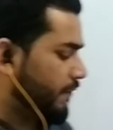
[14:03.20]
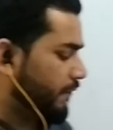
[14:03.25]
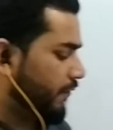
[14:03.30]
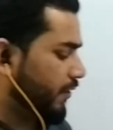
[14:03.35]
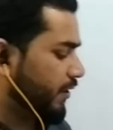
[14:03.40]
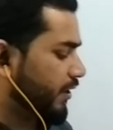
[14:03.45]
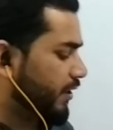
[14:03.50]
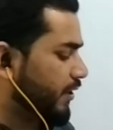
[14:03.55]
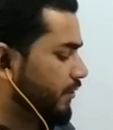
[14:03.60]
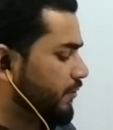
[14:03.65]

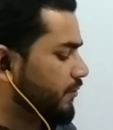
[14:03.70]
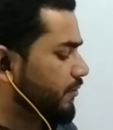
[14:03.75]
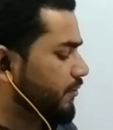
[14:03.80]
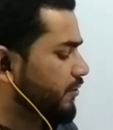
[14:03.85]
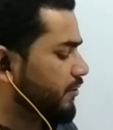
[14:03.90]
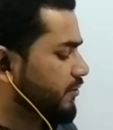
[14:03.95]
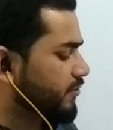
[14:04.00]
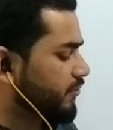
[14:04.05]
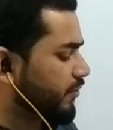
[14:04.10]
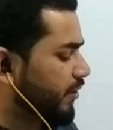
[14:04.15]
Volcano
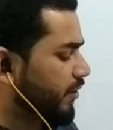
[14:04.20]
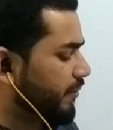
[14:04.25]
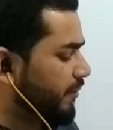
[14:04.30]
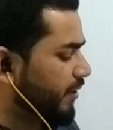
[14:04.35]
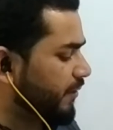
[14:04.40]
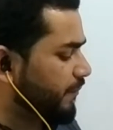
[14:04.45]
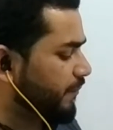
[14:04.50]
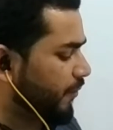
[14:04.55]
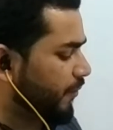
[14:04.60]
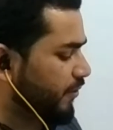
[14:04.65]
also
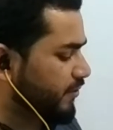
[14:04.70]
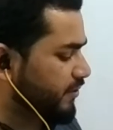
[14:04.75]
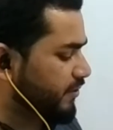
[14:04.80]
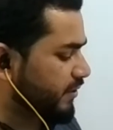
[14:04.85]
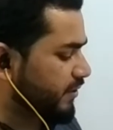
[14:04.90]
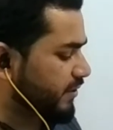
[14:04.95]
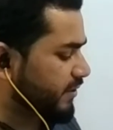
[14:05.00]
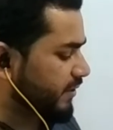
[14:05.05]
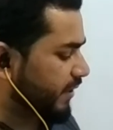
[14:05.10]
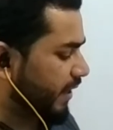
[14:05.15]
emit
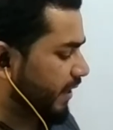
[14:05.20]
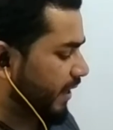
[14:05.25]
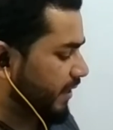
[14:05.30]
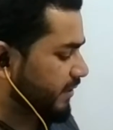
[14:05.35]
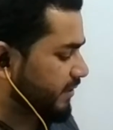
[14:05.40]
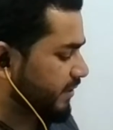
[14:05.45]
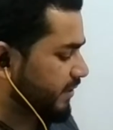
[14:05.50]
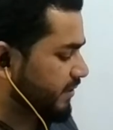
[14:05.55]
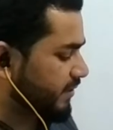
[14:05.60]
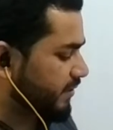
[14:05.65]
poisonous
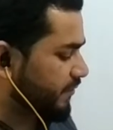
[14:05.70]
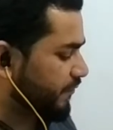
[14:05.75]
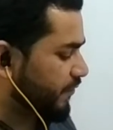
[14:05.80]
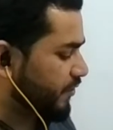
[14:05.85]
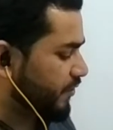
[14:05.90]
gases,